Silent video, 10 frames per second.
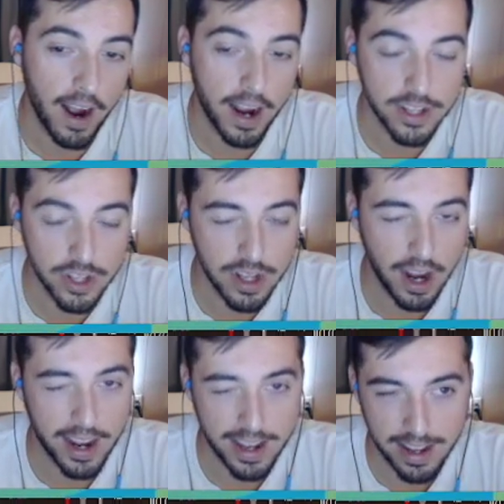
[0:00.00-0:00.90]
I,
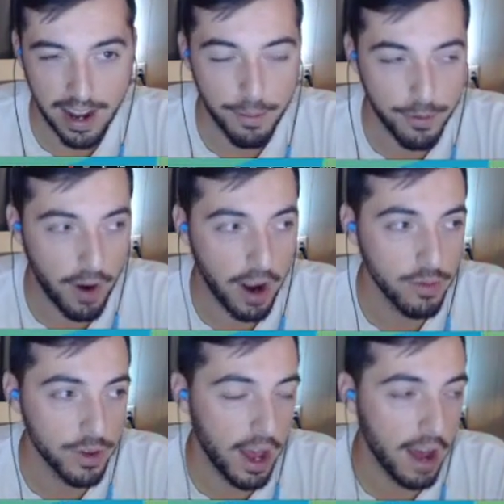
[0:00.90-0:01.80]
I, I'm
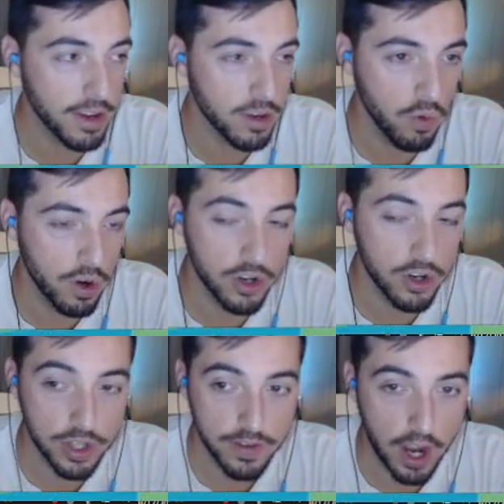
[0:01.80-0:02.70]
fine with having
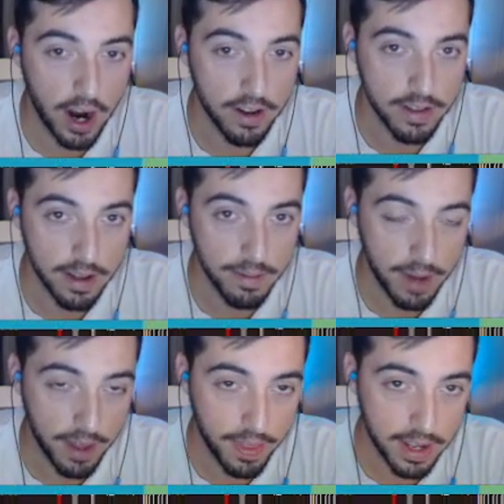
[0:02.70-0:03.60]
100 Thieves higher than
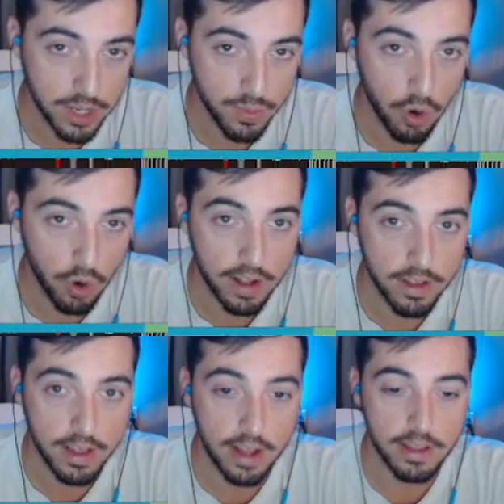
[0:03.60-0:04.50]
them. I think it is more
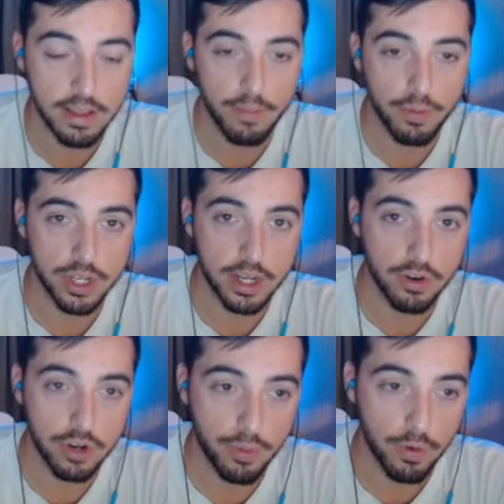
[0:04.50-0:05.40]
likely that they put
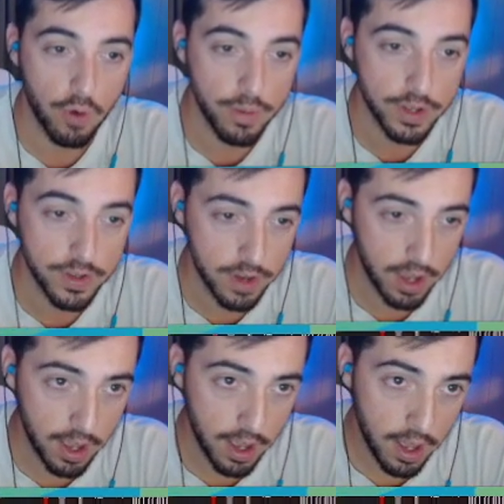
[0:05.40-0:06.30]
together a good performance.
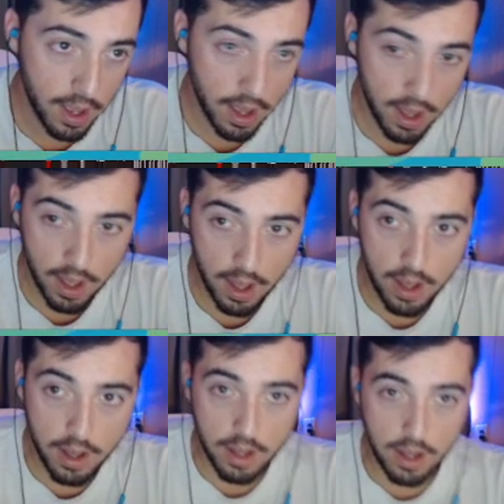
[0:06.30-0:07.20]

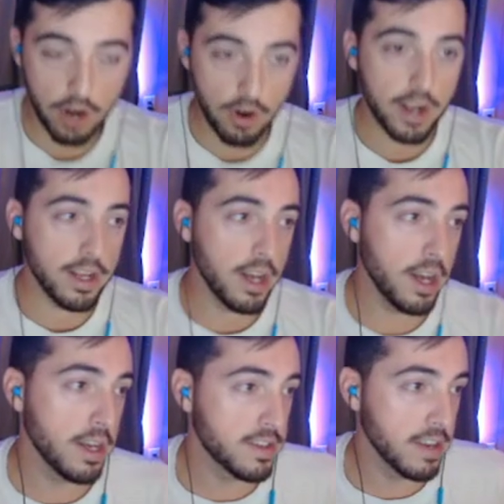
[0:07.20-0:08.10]
All right,
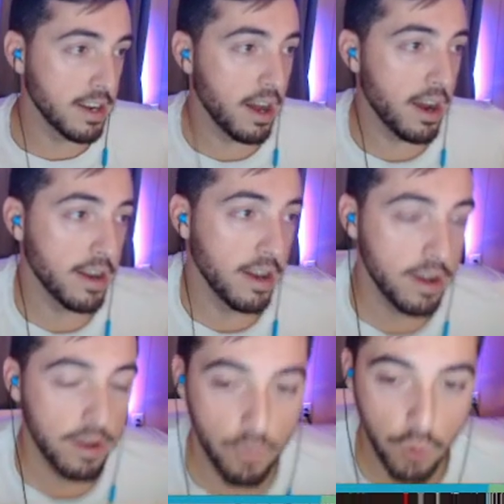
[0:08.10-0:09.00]
C9,
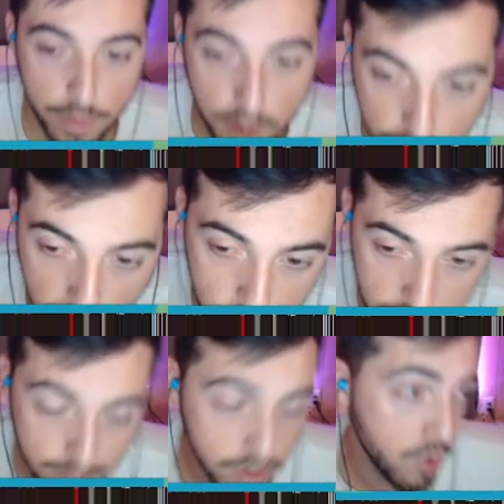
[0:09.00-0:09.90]
one of my favorite
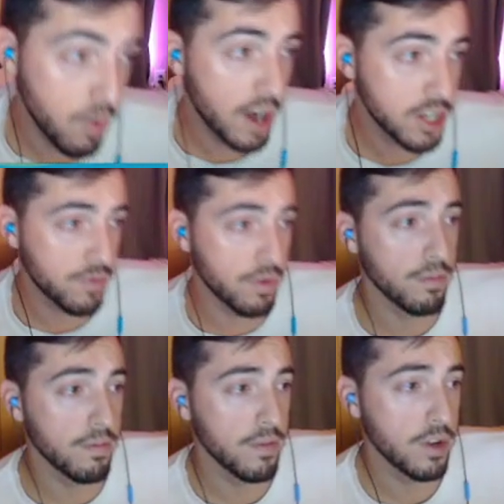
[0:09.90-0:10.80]
teams to watch
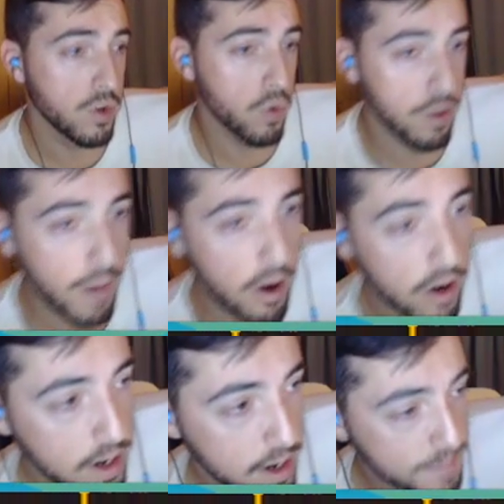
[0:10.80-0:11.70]
from North
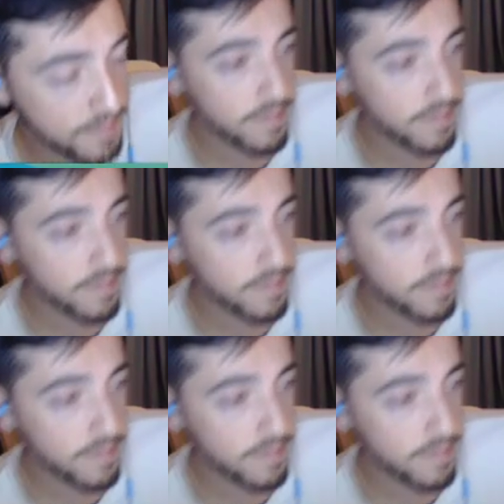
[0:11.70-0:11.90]
America.